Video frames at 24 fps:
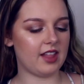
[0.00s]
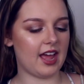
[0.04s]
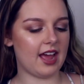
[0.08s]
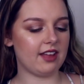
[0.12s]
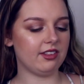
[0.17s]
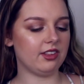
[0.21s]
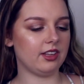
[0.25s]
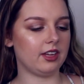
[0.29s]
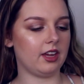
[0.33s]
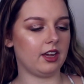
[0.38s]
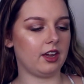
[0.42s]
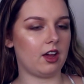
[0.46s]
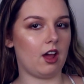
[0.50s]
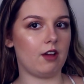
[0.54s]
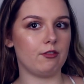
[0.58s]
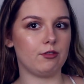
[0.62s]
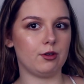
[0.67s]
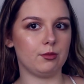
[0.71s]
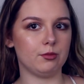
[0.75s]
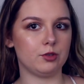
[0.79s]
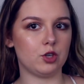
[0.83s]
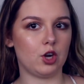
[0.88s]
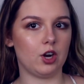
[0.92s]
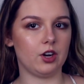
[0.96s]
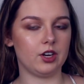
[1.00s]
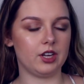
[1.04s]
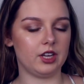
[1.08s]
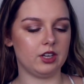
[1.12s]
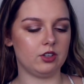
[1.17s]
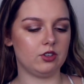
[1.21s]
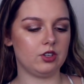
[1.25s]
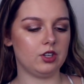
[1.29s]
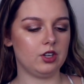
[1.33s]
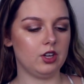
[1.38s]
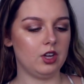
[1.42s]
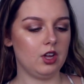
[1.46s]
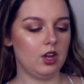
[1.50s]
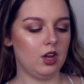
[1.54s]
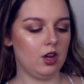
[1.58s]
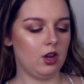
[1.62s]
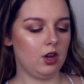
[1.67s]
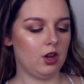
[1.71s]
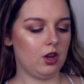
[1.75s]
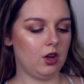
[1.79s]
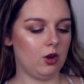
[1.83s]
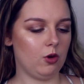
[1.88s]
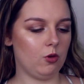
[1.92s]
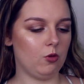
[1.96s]
the last thing I got from Target
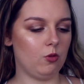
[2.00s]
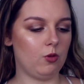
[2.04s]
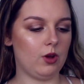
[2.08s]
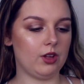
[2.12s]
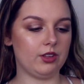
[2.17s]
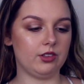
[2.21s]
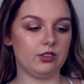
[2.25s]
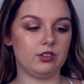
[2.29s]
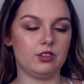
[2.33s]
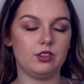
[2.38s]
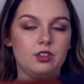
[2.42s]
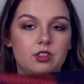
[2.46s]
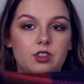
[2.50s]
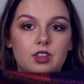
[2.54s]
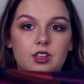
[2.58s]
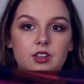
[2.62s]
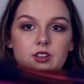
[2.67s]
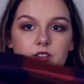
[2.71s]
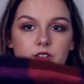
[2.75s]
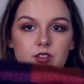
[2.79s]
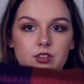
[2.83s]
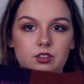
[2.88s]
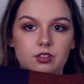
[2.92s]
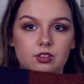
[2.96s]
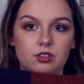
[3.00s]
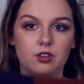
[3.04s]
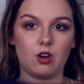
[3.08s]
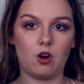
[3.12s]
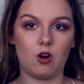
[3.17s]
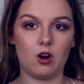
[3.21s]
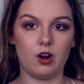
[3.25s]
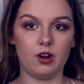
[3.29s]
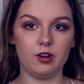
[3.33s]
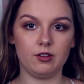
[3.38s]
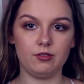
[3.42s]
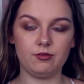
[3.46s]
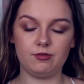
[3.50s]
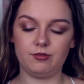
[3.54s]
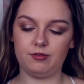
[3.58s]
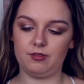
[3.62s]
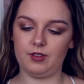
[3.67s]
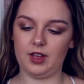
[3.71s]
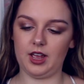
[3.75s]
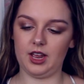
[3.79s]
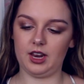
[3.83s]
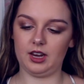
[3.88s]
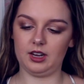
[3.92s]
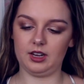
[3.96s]
was this scarf,
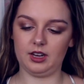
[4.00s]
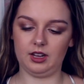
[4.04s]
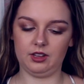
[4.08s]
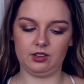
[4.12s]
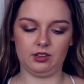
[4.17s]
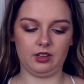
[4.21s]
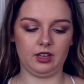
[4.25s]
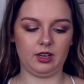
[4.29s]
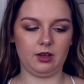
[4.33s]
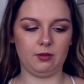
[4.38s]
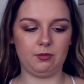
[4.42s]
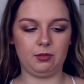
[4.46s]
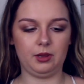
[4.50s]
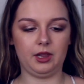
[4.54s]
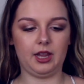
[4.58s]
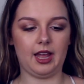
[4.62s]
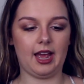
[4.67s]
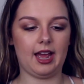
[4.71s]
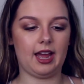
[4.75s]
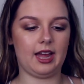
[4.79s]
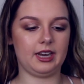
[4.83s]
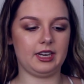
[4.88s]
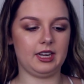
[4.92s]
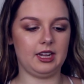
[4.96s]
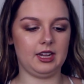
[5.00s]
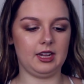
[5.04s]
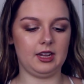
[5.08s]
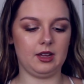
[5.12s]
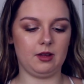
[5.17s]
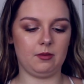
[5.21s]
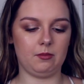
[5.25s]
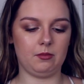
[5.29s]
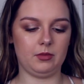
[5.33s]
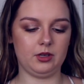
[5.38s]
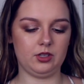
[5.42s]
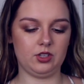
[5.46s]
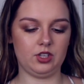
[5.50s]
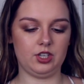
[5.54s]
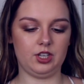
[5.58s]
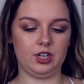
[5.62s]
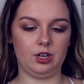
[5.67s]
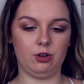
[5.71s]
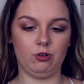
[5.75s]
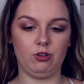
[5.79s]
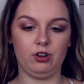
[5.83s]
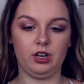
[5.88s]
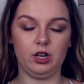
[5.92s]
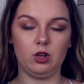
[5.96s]
and it's like a plaidy
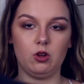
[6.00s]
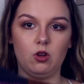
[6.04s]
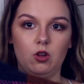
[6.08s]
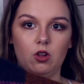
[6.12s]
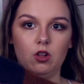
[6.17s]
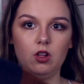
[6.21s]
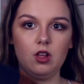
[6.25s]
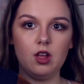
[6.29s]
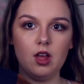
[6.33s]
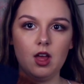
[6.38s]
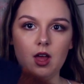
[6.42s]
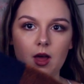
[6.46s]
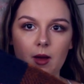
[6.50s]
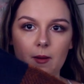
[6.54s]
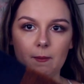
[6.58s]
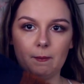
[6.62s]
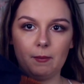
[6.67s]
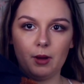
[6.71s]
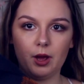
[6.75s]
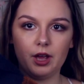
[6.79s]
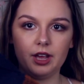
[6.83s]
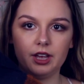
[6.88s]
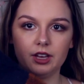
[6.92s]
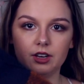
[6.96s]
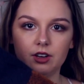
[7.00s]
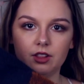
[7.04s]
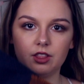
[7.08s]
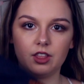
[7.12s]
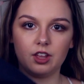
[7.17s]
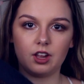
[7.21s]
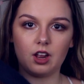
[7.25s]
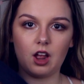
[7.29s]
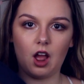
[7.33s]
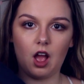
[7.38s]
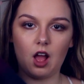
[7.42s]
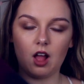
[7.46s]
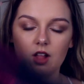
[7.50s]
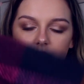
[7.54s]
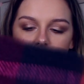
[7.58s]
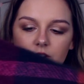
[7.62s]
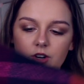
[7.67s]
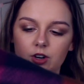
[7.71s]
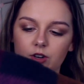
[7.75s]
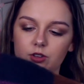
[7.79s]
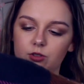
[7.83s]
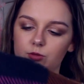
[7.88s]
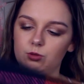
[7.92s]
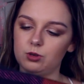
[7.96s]
material. But the
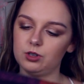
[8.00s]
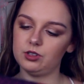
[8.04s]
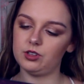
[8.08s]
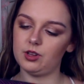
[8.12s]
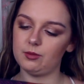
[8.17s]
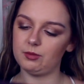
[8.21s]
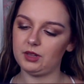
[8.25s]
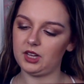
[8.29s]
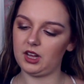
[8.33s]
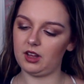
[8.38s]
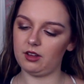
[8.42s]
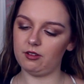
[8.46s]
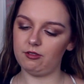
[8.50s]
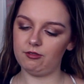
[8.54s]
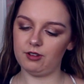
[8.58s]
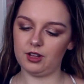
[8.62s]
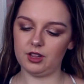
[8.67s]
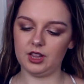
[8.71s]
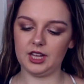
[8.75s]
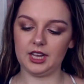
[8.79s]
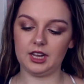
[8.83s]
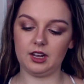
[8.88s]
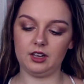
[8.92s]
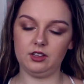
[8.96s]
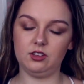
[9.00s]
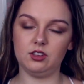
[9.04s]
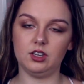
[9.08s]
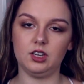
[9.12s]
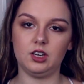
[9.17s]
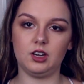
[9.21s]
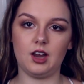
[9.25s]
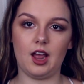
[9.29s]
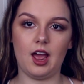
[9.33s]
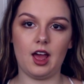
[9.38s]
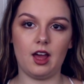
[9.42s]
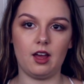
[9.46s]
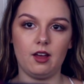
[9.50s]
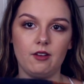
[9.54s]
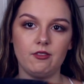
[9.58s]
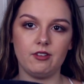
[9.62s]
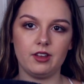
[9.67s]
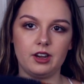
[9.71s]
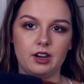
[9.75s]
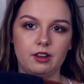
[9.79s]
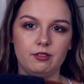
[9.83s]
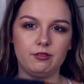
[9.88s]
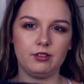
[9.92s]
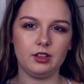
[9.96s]
colors were something I felt like I didn't have,
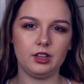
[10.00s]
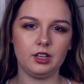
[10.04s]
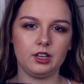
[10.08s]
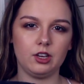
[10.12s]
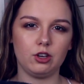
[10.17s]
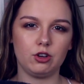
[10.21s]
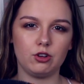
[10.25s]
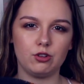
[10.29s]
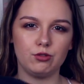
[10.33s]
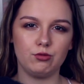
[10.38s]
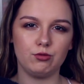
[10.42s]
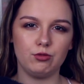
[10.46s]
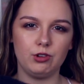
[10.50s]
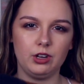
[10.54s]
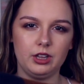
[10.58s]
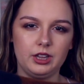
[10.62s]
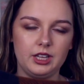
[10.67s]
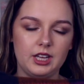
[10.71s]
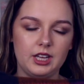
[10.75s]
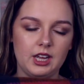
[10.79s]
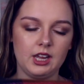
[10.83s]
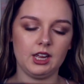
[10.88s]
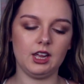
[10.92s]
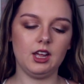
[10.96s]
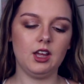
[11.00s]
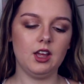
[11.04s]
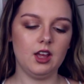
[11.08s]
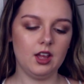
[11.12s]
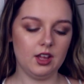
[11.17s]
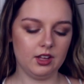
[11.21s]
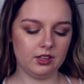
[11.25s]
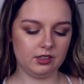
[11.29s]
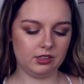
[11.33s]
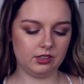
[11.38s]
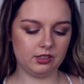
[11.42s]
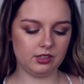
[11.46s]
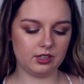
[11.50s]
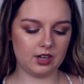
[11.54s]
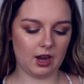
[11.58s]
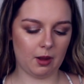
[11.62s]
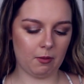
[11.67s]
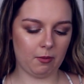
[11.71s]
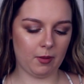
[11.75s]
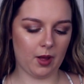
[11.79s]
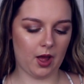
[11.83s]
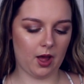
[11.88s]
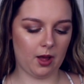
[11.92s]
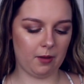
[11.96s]
and I feel like it could really
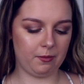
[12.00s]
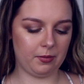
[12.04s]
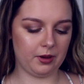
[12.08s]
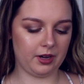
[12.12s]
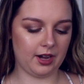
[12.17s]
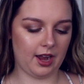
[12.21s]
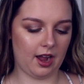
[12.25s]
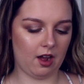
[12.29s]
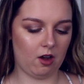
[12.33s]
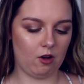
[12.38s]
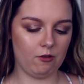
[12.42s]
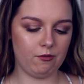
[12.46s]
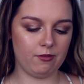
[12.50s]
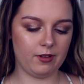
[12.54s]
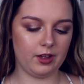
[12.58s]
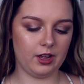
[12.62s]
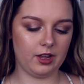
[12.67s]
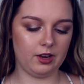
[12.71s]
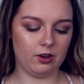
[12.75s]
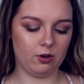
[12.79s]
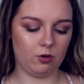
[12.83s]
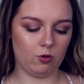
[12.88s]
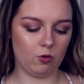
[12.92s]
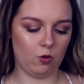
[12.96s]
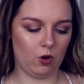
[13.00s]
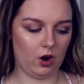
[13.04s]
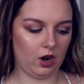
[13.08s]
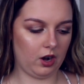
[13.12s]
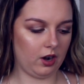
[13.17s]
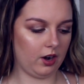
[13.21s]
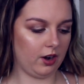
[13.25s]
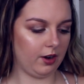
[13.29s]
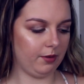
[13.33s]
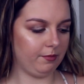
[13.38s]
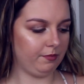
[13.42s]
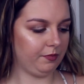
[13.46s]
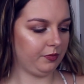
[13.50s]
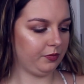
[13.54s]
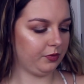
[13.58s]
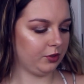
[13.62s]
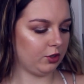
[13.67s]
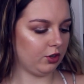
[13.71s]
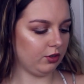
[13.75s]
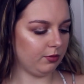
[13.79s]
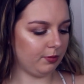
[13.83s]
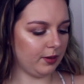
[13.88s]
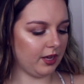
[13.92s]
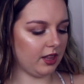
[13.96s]
step up an outfit or
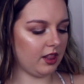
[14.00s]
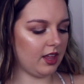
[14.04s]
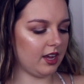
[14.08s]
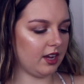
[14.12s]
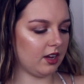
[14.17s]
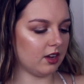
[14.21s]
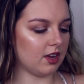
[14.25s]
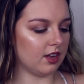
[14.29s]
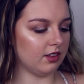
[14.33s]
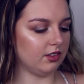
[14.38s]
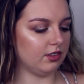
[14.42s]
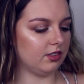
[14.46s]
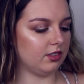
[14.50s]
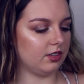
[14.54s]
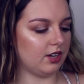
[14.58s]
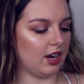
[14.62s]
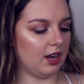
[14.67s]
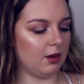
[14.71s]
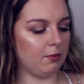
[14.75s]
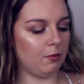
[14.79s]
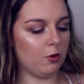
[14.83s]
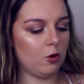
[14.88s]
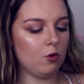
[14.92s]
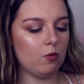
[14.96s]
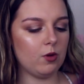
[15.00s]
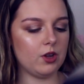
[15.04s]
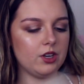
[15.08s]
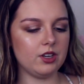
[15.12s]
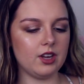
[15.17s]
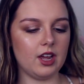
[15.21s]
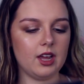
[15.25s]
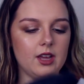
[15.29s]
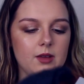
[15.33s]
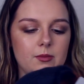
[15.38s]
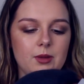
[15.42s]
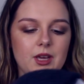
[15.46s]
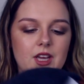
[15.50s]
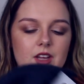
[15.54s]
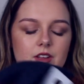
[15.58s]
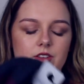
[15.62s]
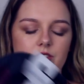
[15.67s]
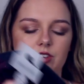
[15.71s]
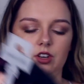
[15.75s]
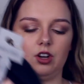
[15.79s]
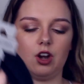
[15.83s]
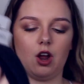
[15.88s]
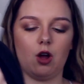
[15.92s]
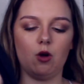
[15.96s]
just be like a staple one day,
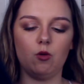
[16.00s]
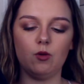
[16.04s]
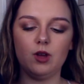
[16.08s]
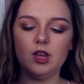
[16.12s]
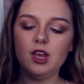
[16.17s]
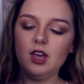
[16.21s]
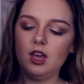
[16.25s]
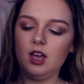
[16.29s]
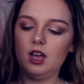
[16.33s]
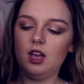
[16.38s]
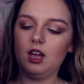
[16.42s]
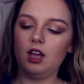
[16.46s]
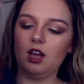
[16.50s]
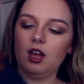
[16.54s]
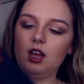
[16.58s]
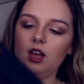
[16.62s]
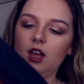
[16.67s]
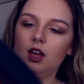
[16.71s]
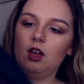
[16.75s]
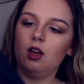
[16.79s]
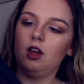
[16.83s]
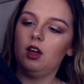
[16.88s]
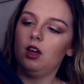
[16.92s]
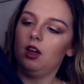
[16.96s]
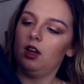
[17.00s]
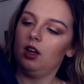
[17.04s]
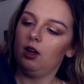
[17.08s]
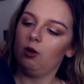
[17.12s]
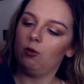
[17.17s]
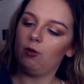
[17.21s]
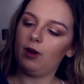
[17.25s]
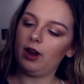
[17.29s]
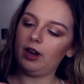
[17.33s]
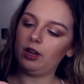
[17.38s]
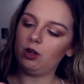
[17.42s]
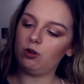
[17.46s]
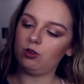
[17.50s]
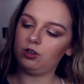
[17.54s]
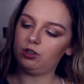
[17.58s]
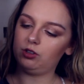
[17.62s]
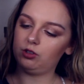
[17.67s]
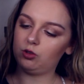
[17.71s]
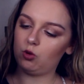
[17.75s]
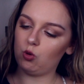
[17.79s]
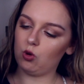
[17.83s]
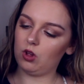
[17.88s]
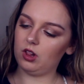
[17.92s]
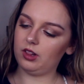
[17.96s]
because, you know, where I go to
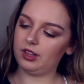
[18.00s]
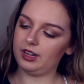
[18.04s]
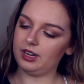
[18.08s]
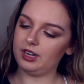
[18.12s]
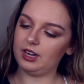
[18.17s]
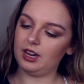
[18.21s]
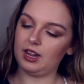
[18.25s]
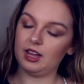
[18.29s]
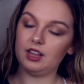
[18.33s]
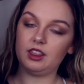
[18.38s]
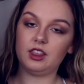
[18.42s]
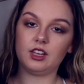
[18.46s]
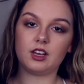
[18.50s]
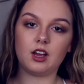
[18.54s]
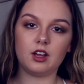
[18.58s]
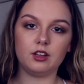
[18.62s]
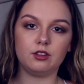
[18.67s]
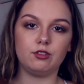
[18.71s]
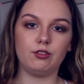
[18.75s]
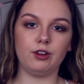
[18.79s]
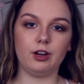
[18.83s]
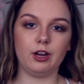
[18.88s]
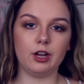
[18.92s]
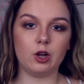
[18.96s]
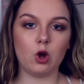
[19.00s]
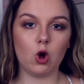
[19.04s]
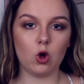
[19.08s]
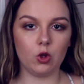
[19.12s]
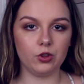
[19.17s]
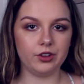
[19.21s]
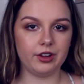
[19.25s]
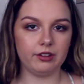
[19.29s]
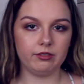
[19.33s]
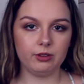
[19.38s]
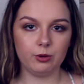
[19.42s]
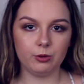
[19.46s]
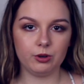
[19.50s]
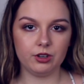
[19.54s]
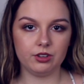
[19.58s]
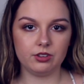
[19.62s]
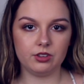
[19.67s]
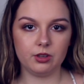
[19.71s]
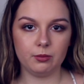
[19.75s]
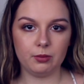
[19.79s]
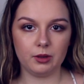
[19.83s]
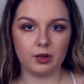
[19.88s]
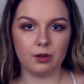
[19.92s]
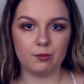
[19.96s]
school in Ithaca, it's very cold, everyone is
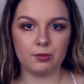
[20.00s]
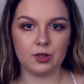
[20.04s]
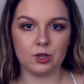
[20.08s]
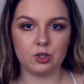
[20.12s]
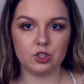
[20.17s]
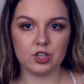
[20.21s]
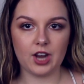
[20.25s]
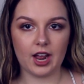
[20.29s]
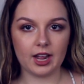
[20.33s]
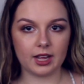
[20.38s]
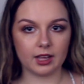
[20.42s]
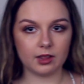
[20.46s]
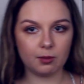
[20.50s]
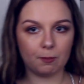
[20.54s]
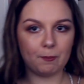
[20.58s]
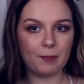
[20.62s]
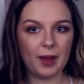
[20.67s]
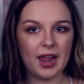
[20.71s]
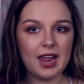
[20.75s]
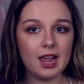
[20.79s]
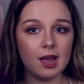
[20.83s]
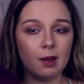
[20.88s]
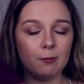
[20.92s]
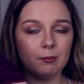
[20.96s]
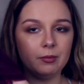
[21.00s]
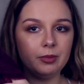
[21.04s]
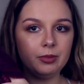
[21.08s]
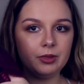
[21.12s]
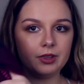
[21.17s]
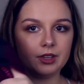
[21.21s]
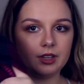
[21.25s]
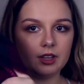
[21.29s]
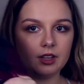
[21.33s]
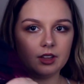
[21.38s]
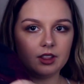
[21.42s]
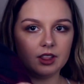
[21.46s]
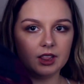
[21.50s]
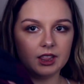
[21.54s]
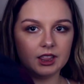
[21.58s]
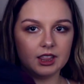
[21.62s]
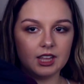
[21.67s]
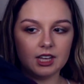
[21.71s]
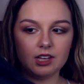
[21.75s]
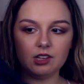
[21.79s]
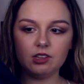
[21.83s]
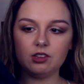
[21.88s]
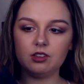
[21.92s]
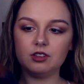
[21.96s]
zipping up their jackets, bam!
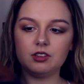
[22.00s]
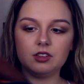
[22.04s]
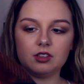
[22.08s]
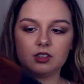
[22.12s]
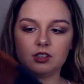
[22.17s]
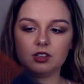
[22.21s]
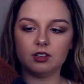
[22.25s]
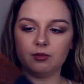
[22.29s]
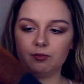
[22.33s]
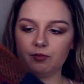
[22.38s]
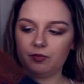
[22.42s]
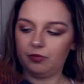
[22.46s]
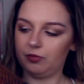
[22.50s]
This